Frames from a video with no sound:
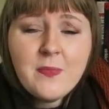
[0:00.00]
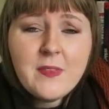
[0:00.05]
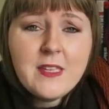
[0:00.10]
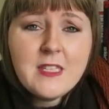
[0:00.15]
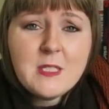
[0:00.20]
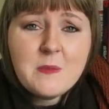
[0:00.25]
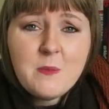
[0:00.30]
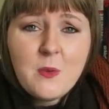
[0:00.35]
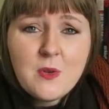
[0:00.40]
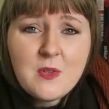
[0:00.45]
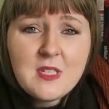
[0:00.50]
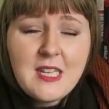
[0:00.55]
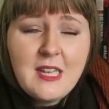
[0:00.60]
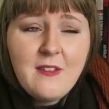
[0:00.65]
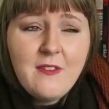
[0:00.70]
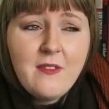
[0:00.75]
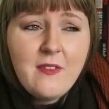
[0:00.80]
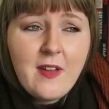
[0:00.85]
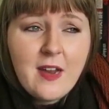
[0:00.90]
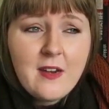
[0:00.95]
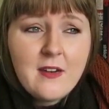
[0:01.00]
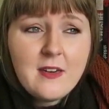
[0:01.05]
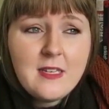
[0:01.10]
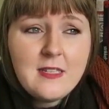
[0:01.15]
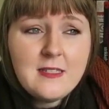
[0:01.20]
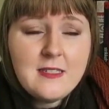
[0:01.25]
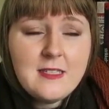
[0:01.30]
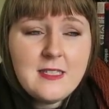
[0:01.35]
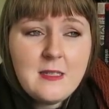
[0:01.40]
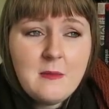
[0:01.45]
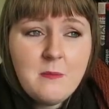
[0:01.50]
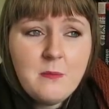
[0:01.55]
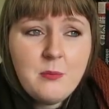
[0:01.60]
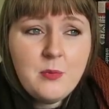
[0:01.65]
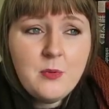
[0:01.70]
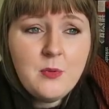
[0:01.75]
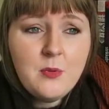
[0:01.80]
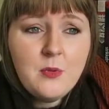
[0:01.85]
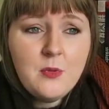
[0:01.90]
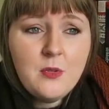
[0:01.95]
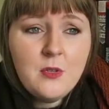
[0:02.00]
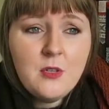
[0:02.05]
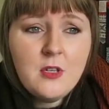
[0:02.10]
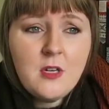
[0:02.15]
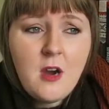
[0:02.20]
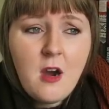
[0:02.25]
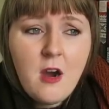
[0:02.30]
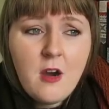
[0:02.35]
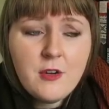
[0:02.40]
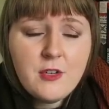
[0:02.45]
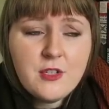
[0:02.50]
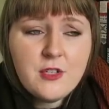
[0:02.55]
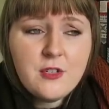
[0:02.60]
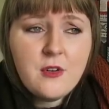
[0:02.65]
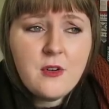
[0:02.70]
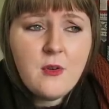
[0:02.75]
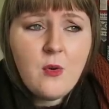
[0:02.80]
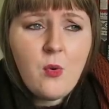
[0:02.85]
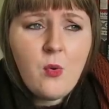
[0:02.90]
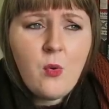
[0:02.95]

It's mostly very simple garter